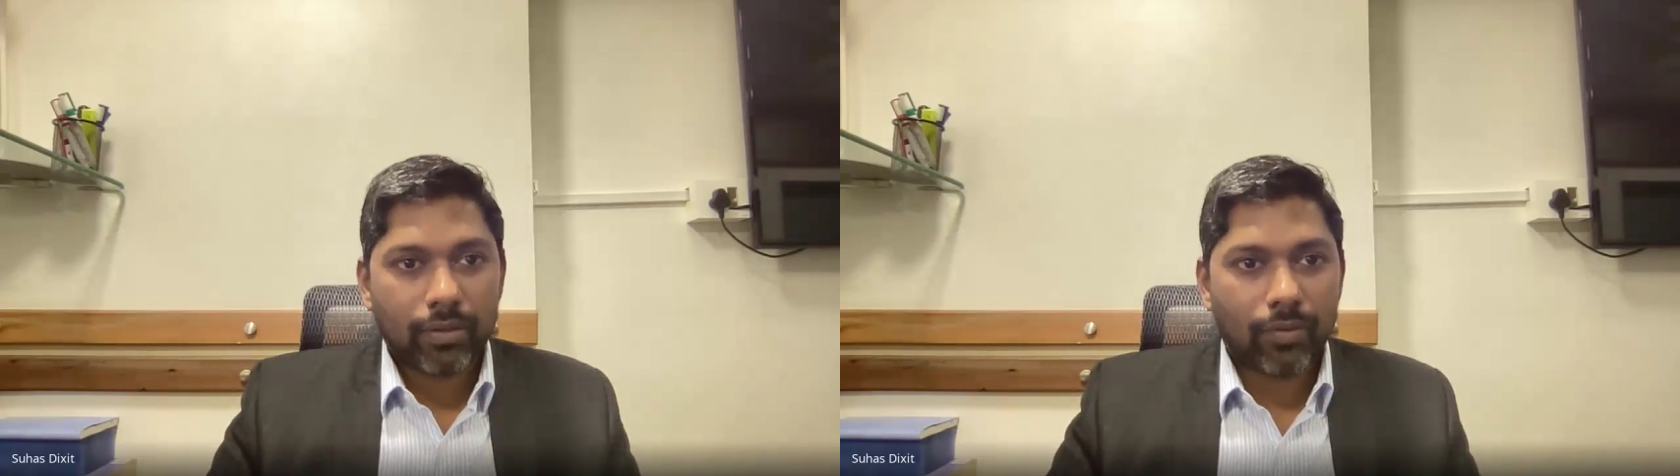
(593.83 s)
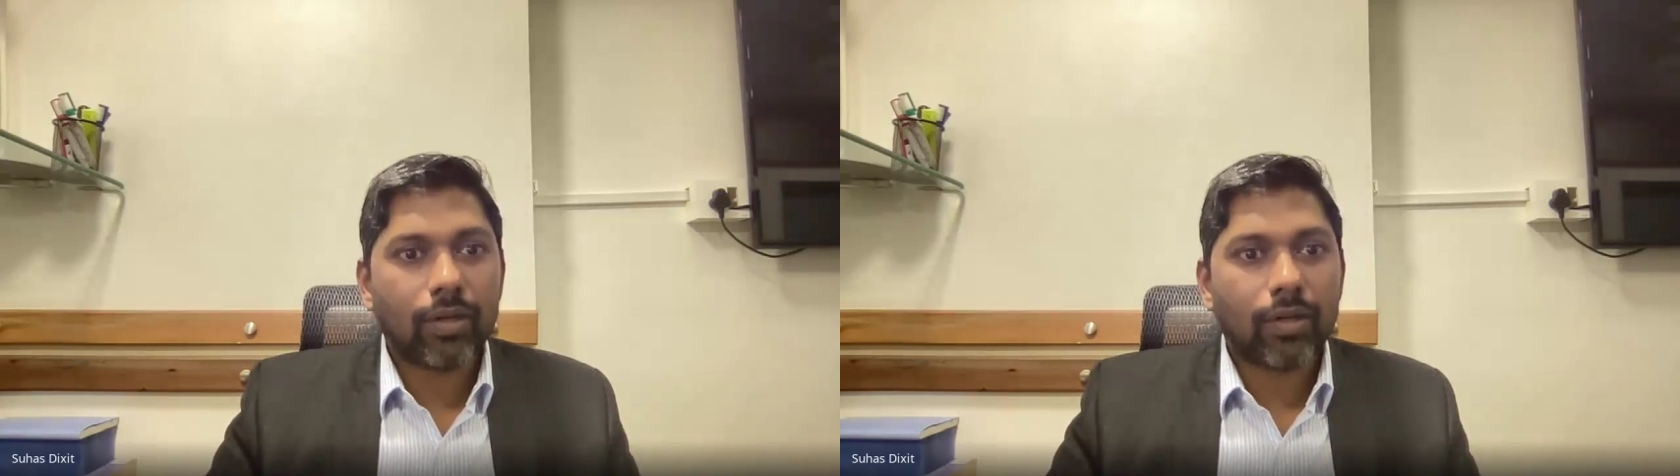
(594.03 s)

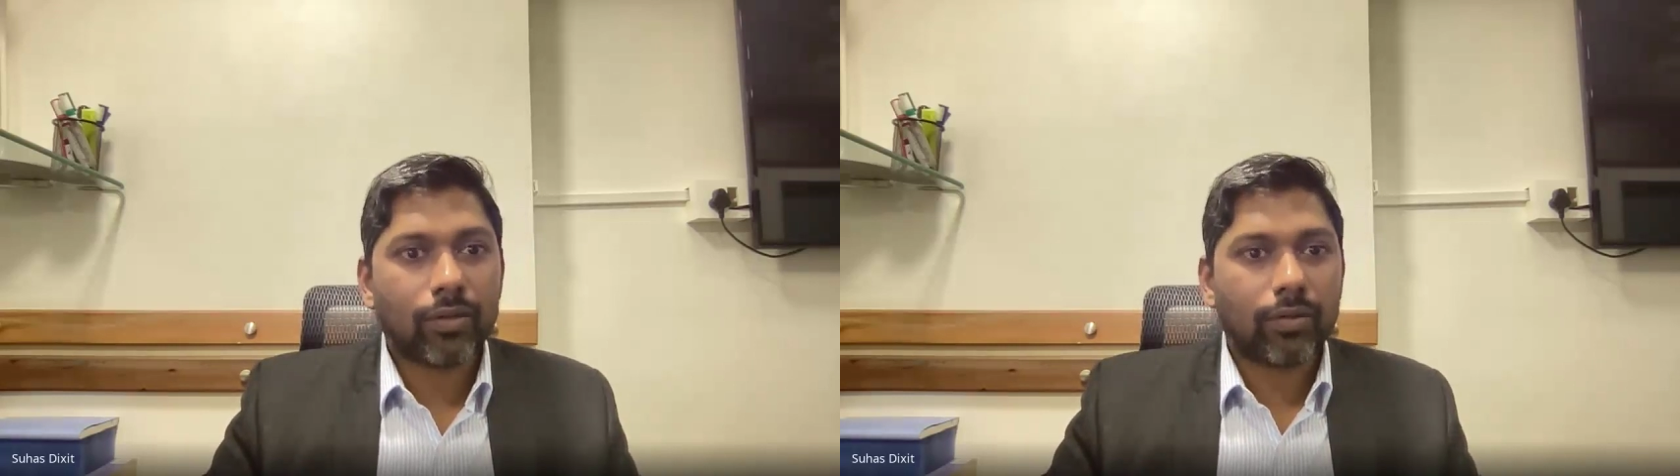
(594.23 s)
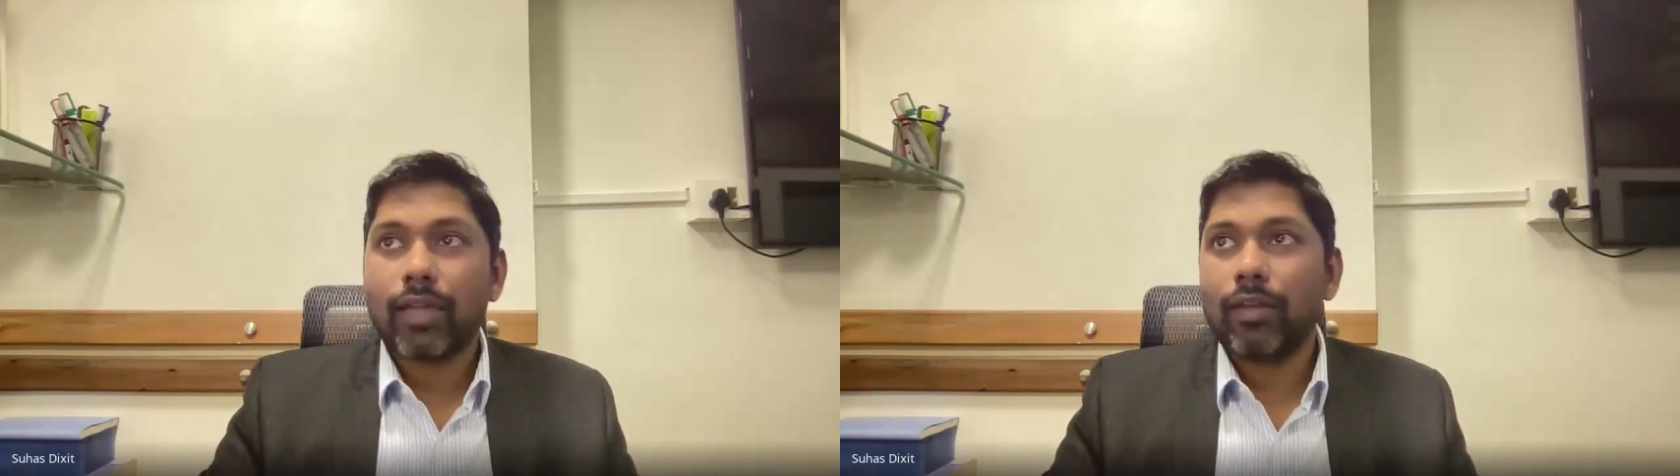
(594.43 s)

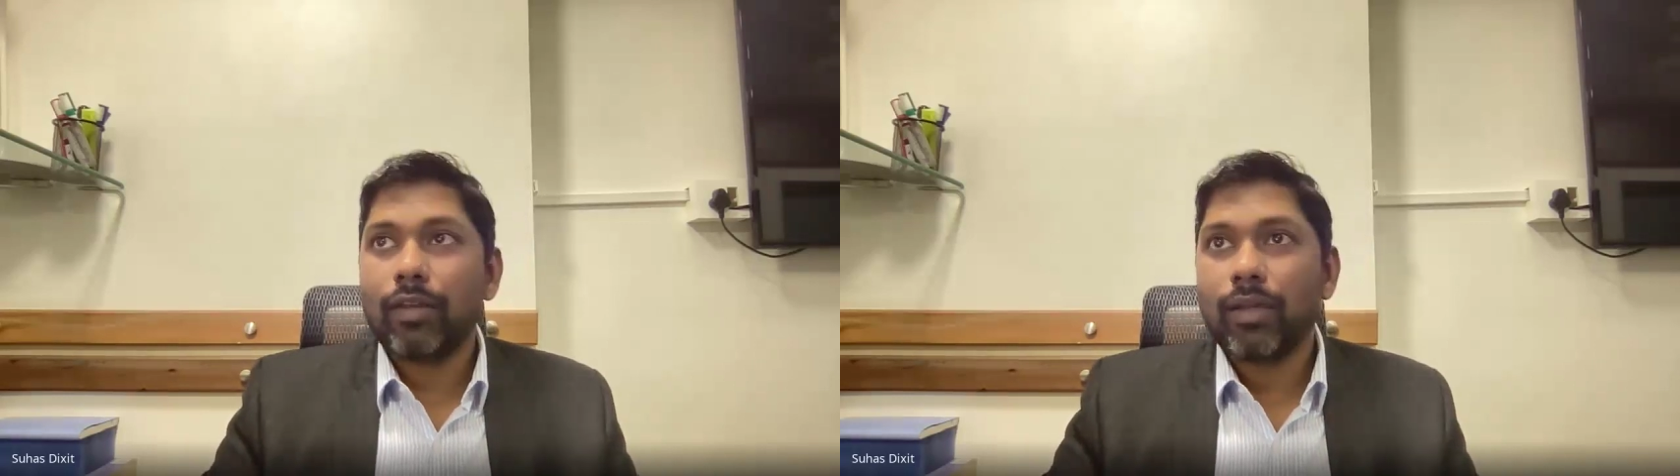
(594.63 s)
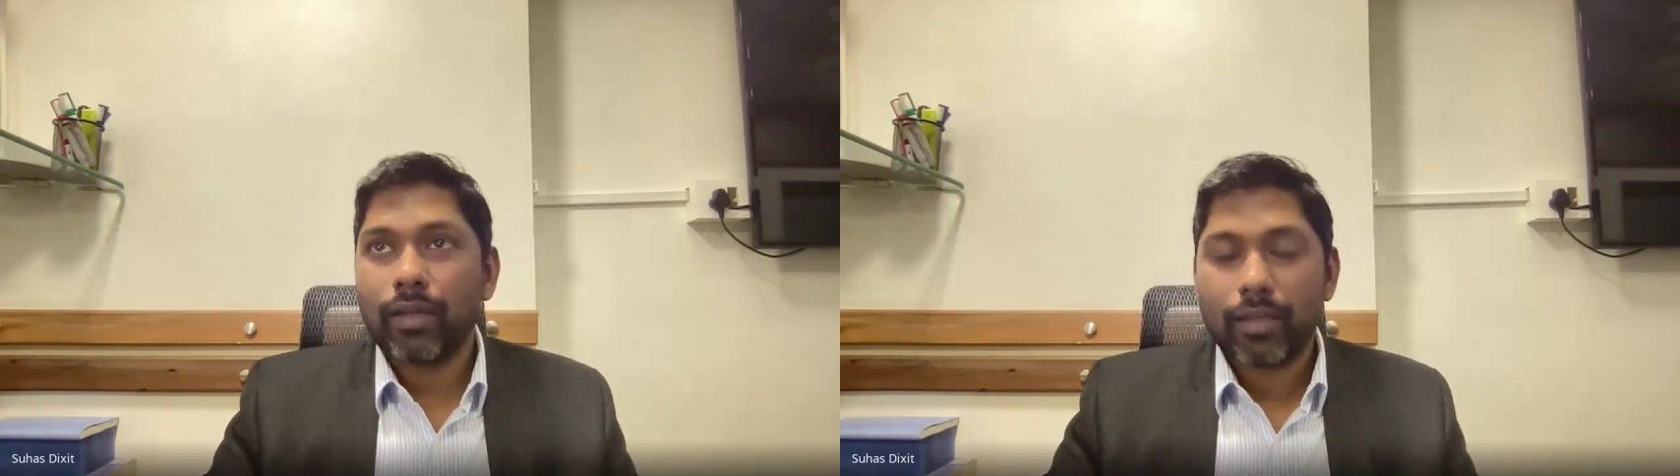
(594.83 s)
work. I'll
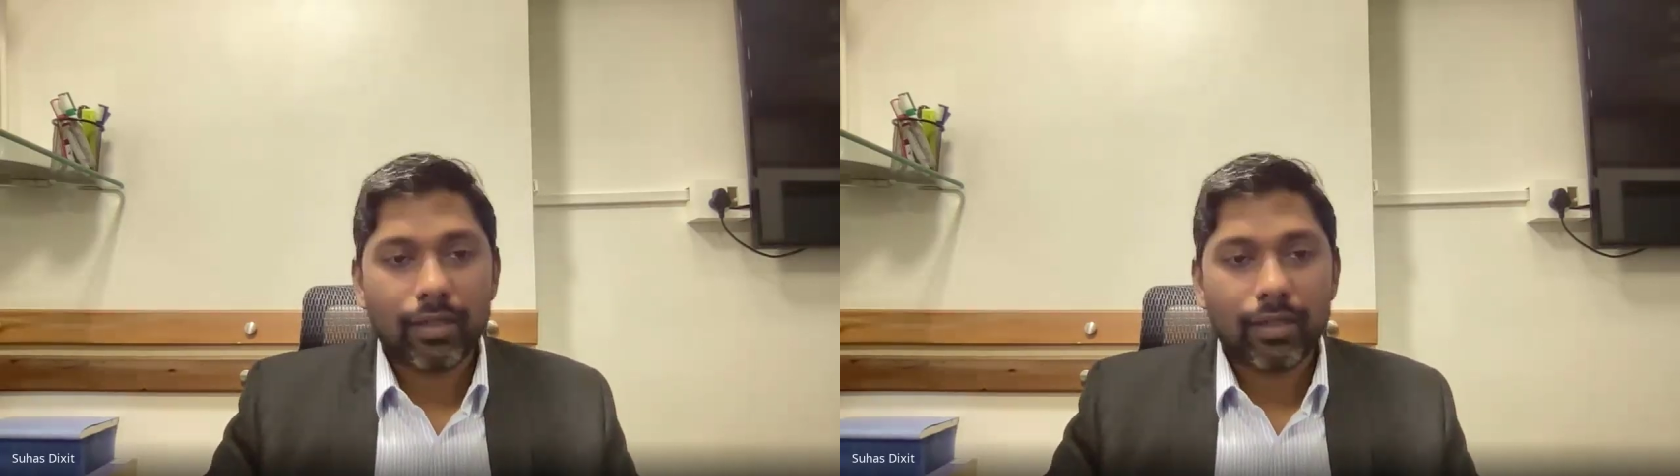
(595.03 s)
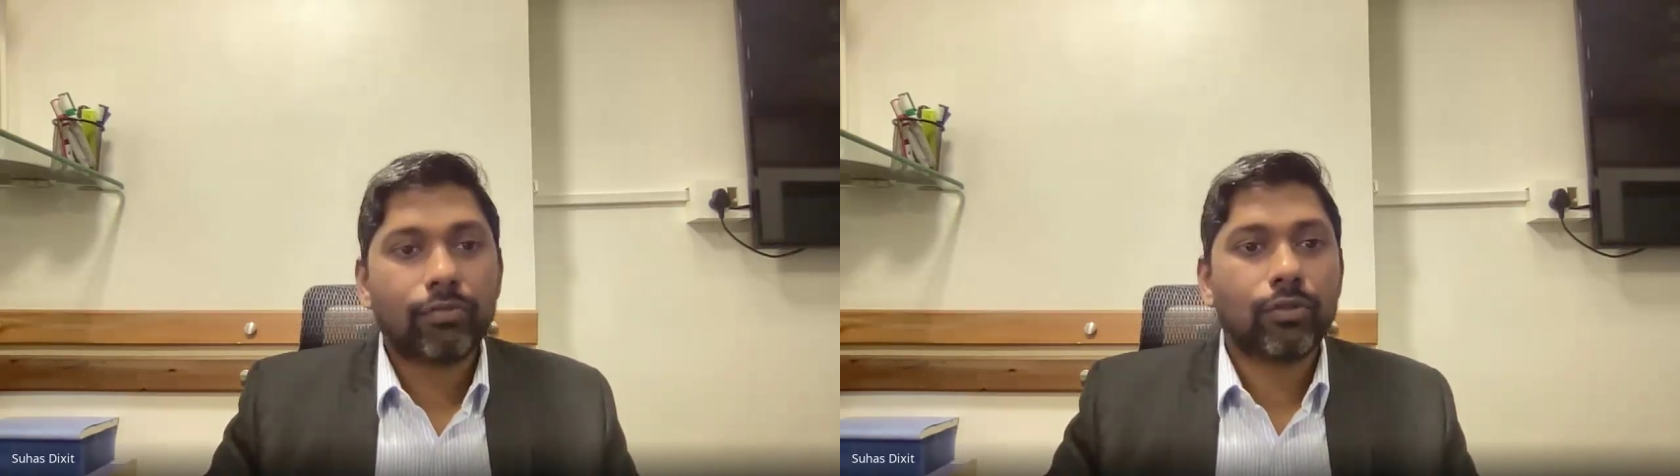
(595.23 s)
be lucky enough